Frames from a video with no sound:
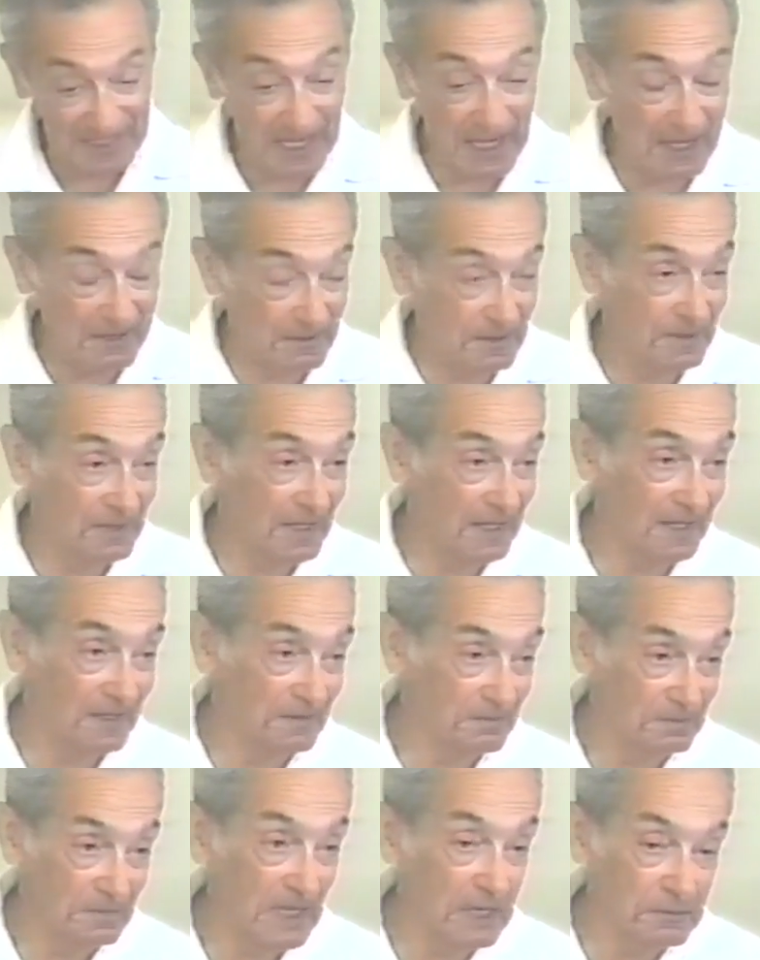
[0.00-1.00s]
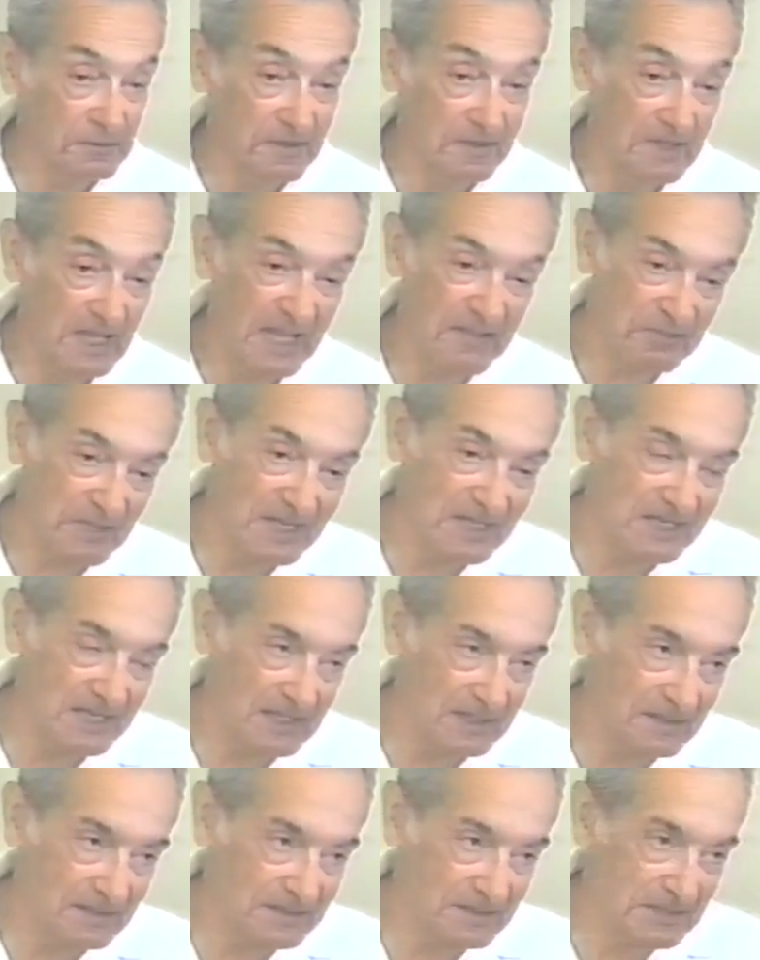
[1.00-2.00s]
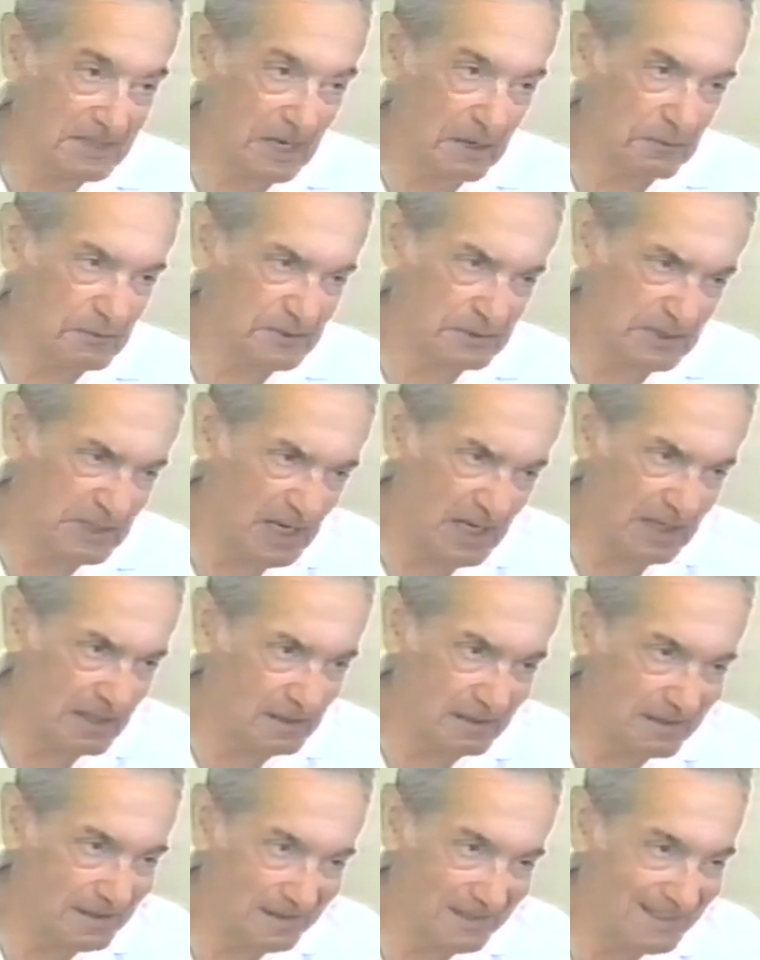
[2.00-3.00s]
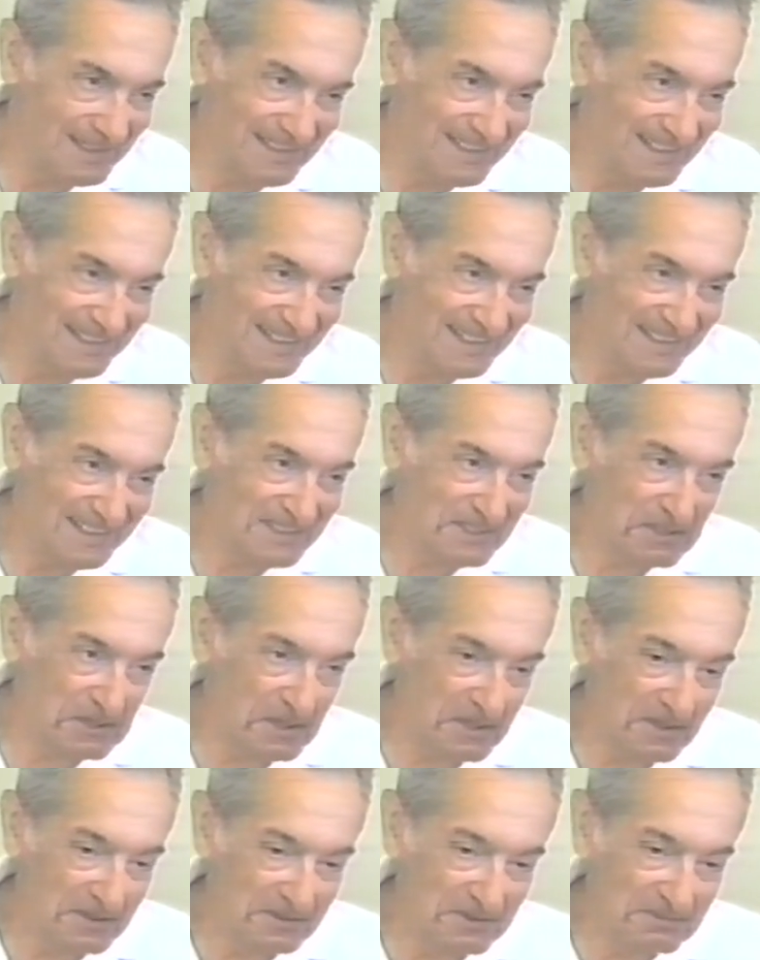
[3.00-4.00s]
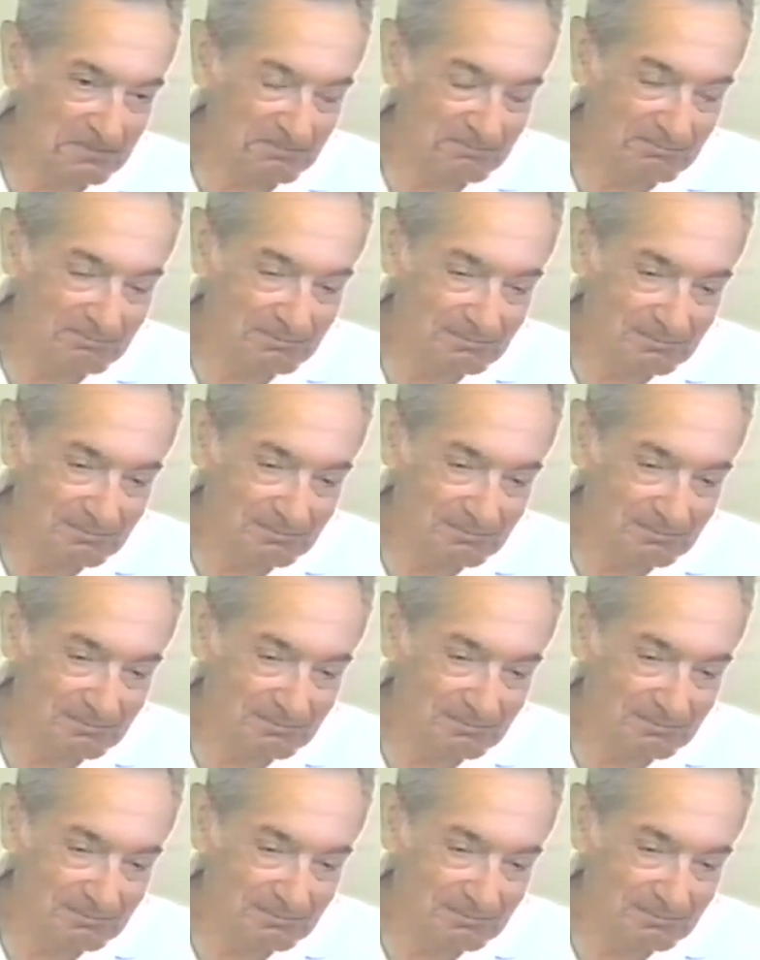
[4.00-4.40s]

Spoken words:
I was, at that age, I was young and